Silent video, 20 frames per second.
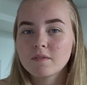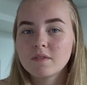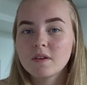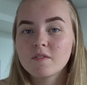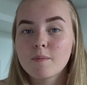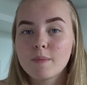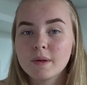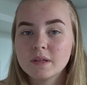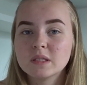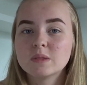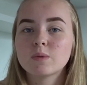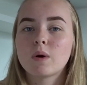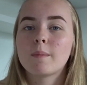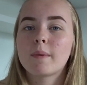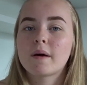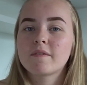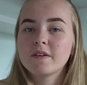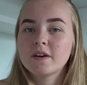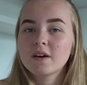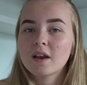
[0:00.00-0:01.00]
never been to one,
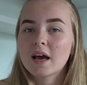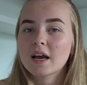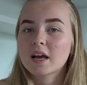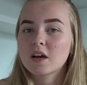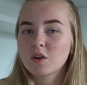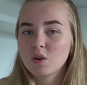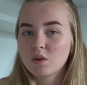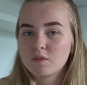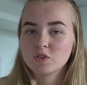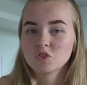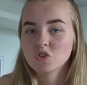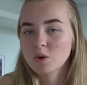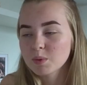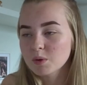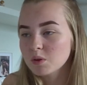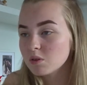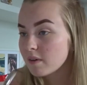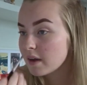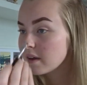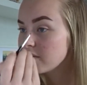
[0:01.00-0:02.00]
but I feel like I'd love a
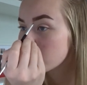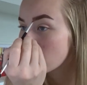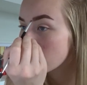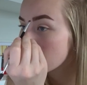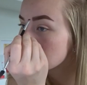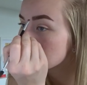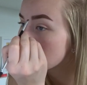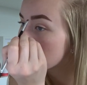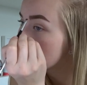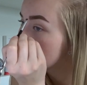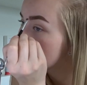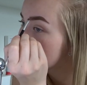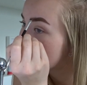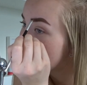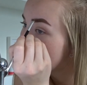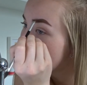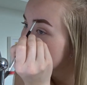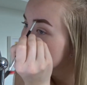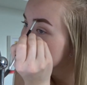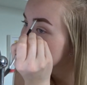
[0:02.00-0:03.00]
tropical rainforest. I don't know
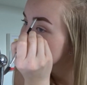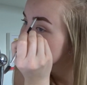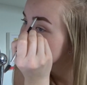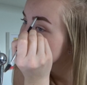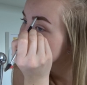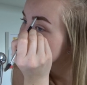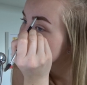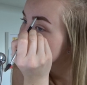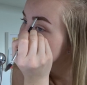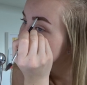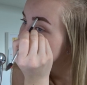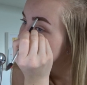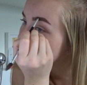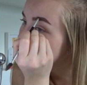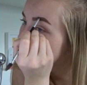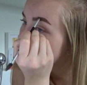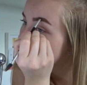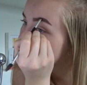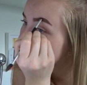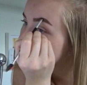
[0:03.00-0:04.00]
why,
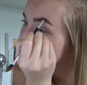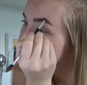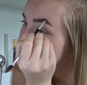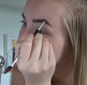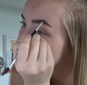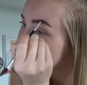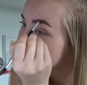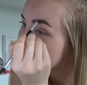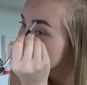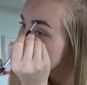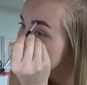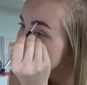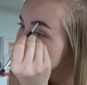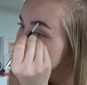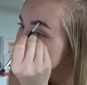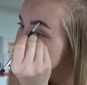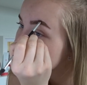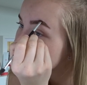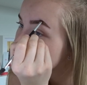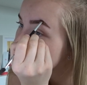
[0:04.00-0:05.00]
but I always see
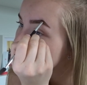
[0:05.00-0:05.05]
pictures of